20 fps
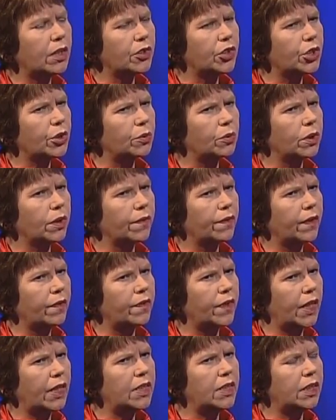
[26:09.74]
not sure
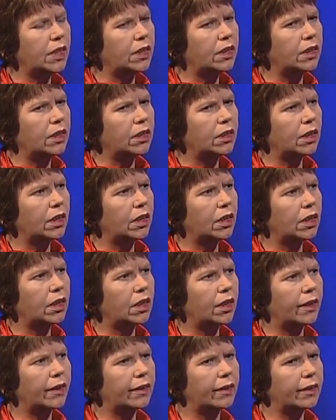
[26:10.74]
that they didn't,
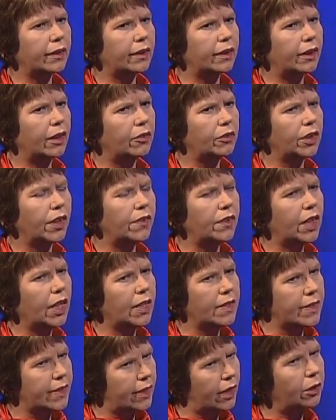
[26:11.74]
you know, you either
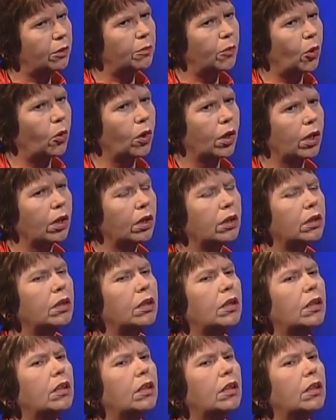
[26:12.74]
got to sell more